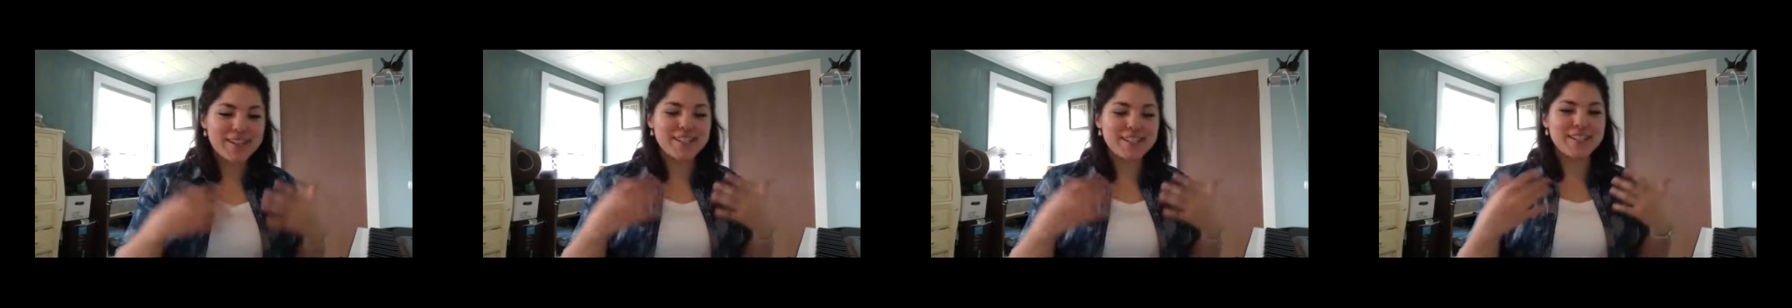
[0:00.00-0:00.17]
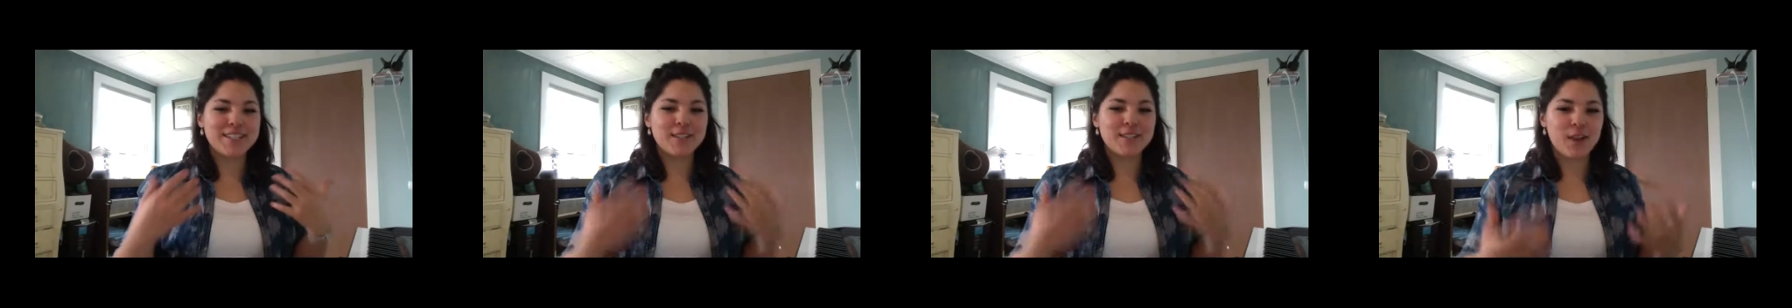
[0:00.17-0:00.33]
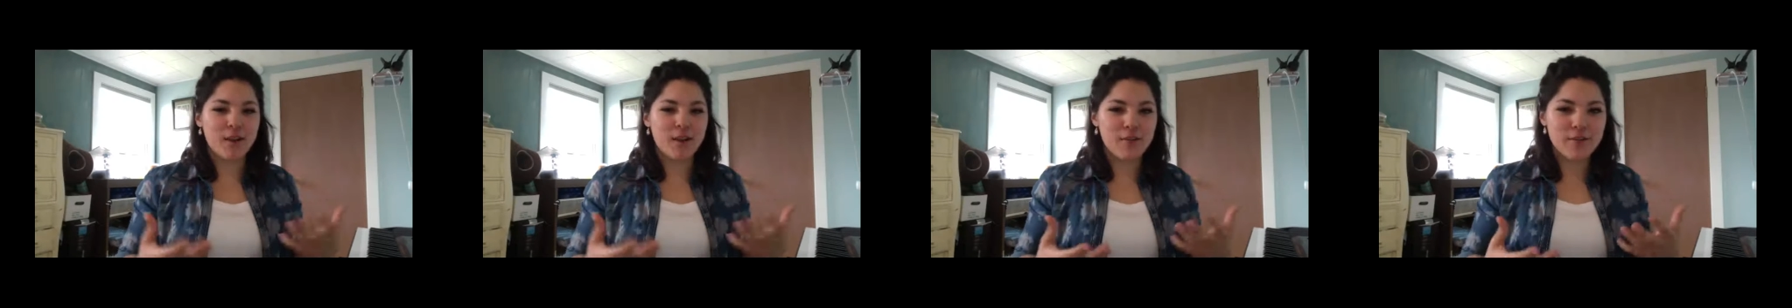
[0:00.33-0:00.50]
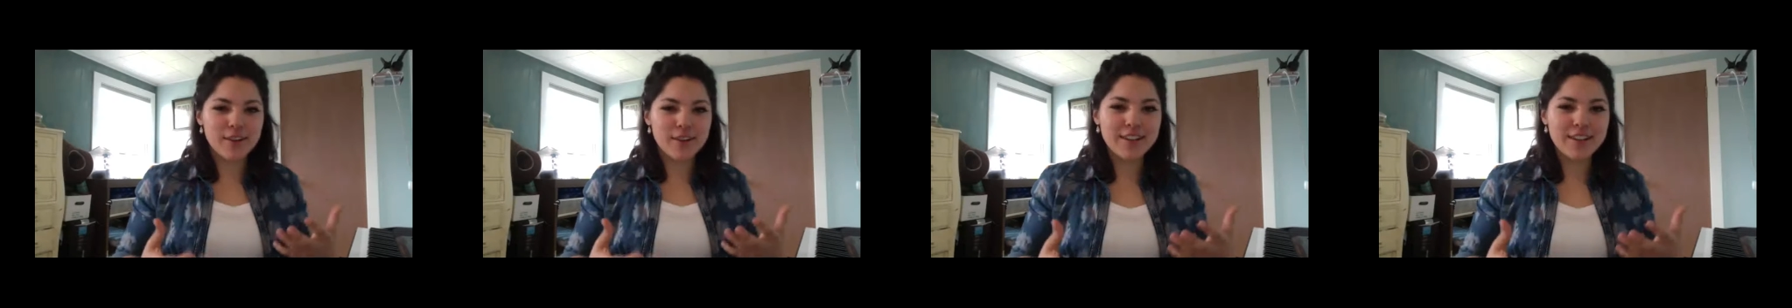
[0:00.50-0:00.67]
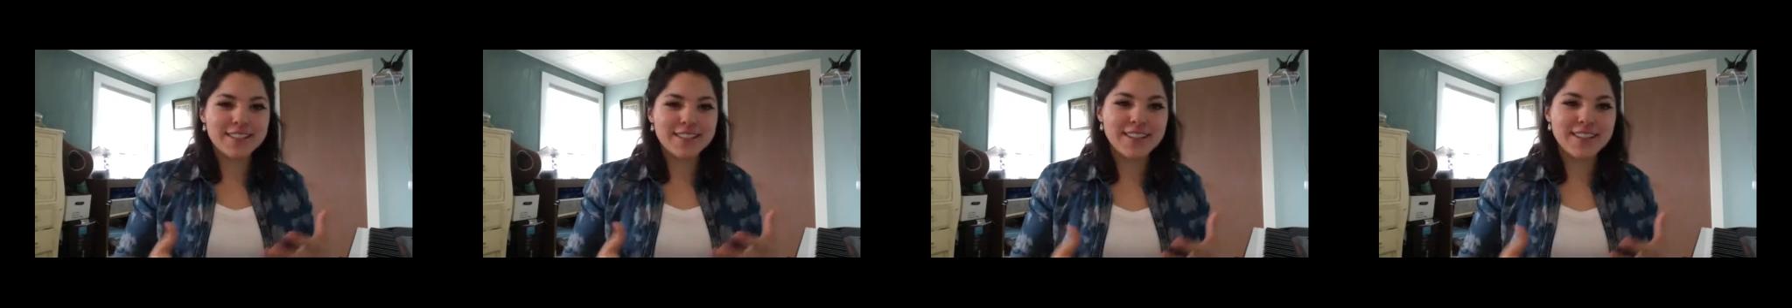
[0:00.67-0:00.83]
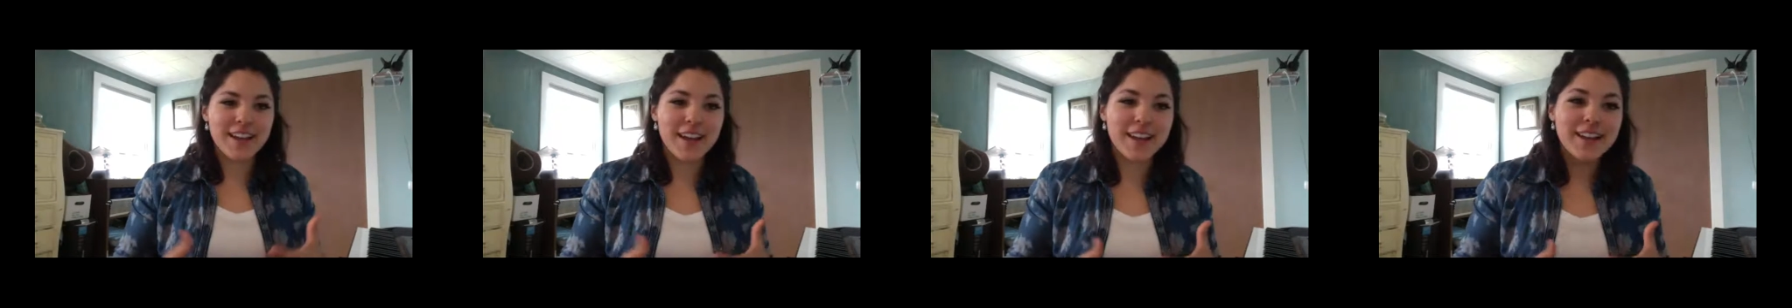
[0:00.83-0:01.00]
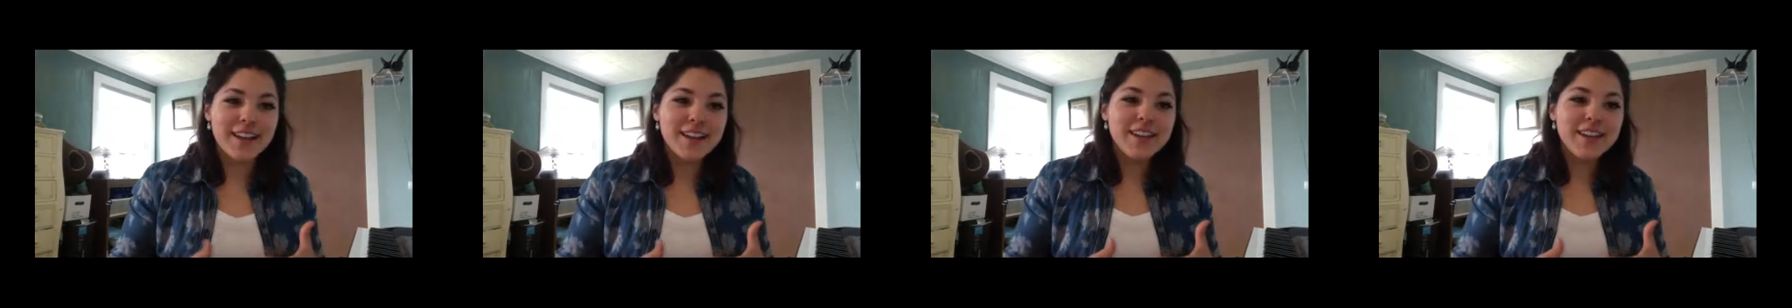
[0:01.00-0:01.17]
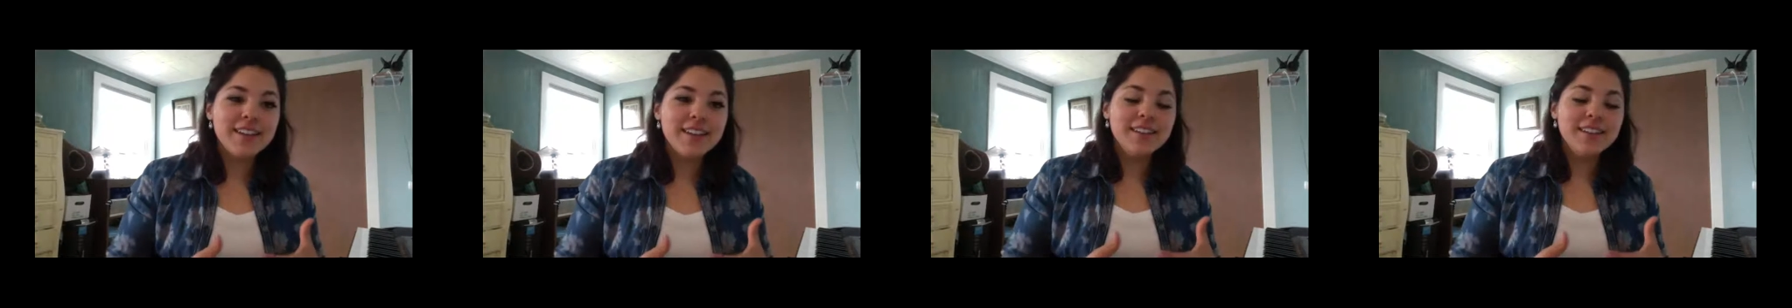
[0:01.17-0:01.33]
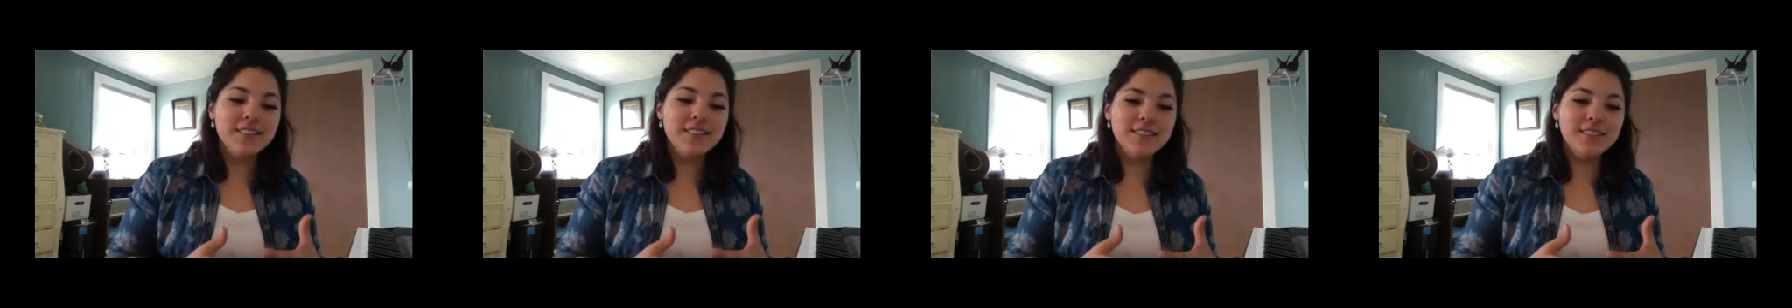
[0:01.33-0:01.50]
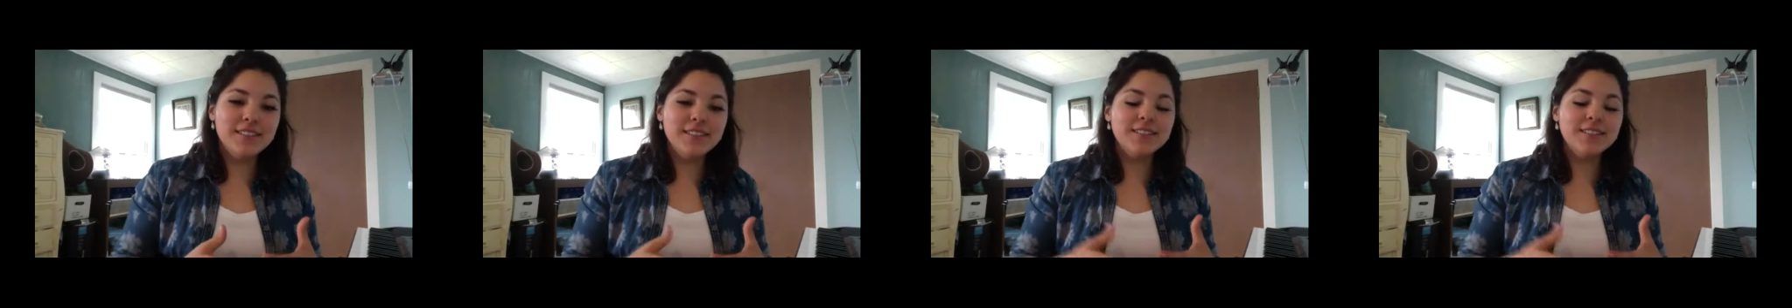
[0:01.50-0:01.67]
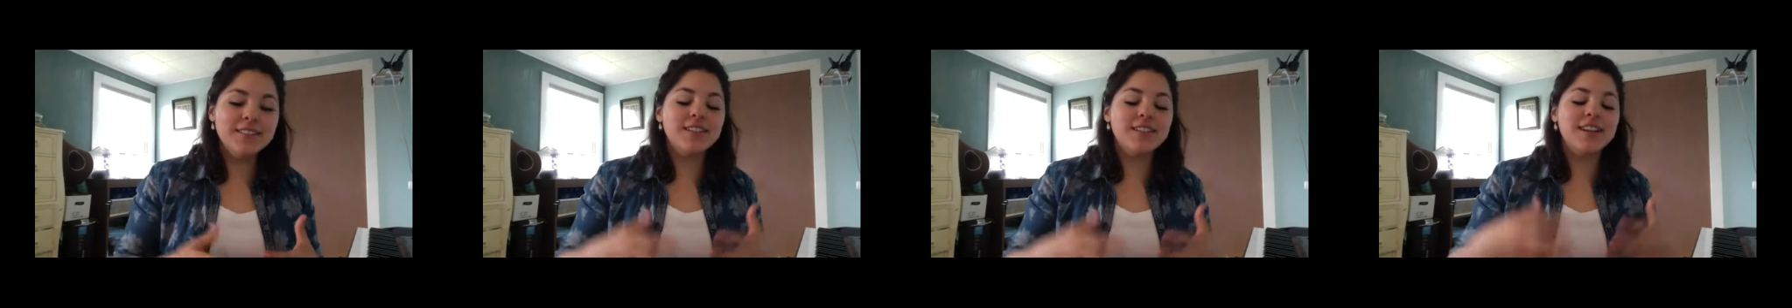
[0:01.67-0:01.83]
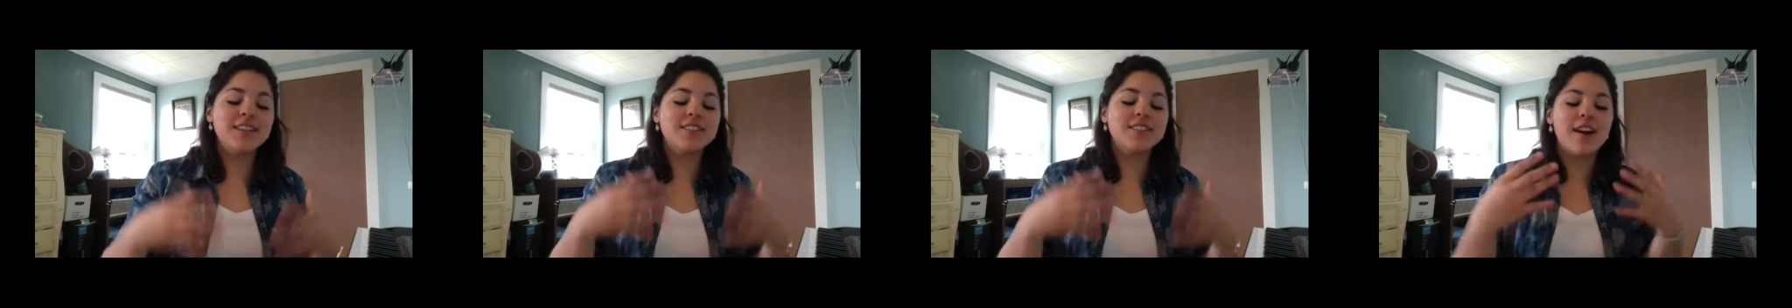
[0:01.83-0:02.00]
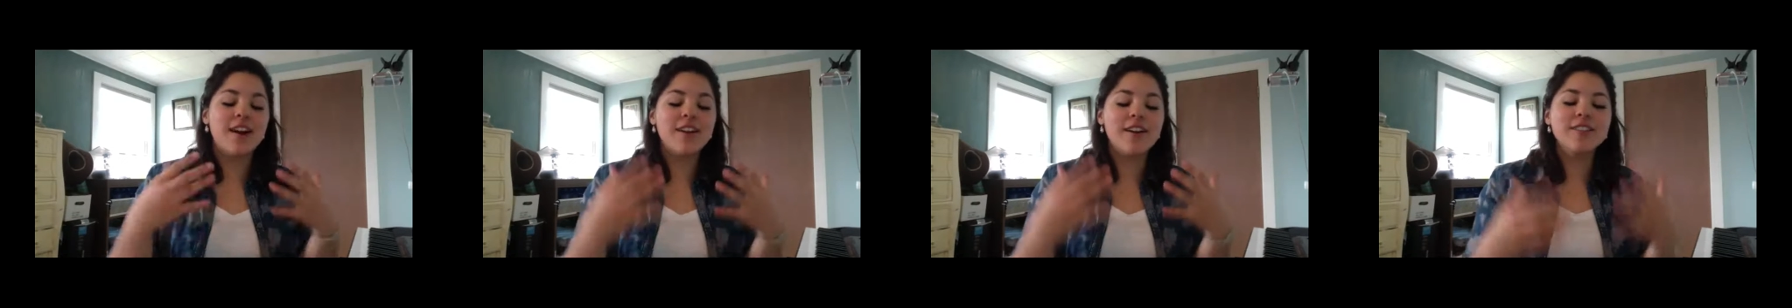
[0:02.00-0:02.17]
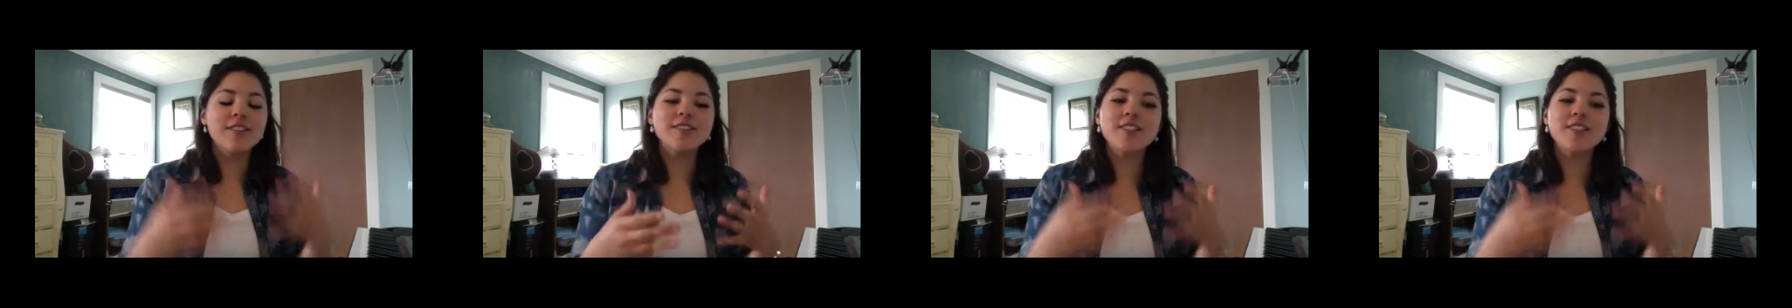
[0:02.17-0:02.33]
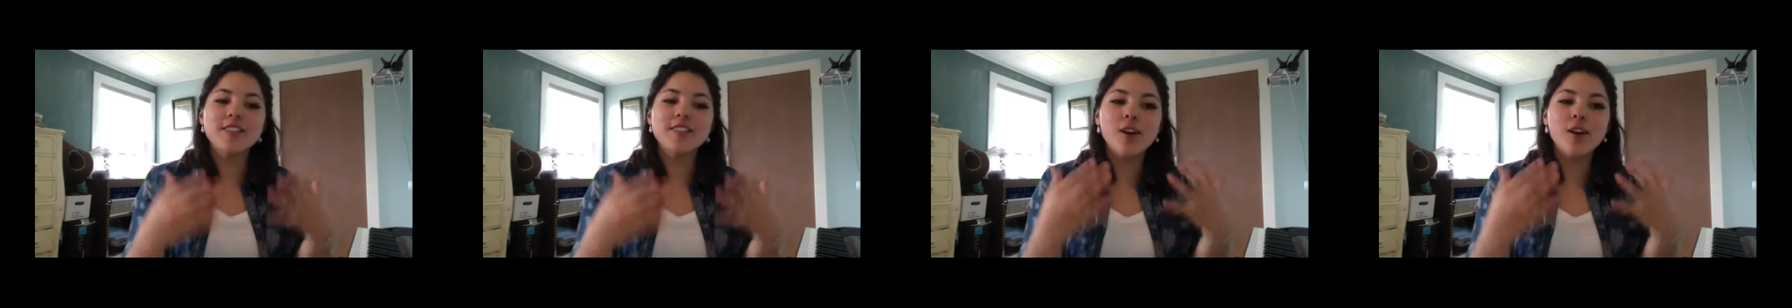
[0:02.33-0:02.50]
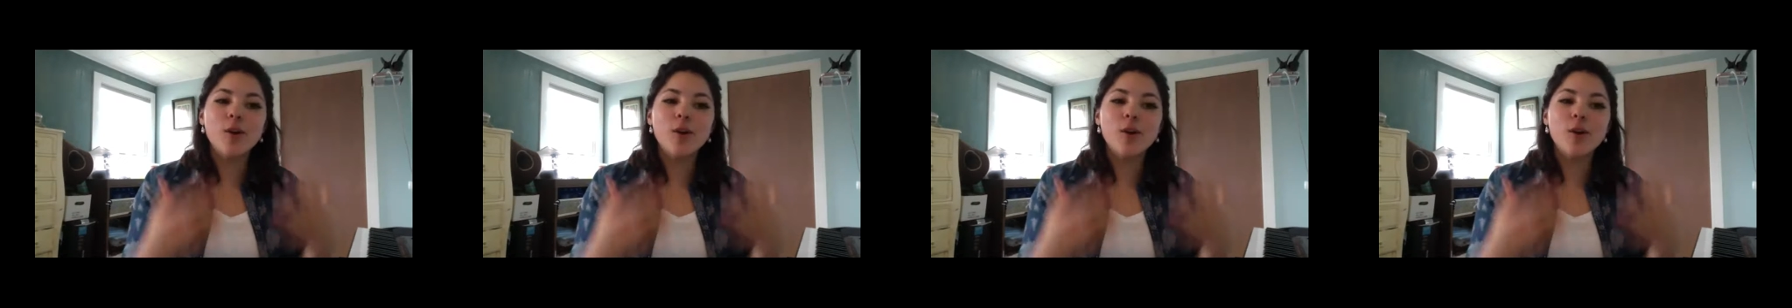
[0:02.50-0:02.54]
discovering is that it's hard to know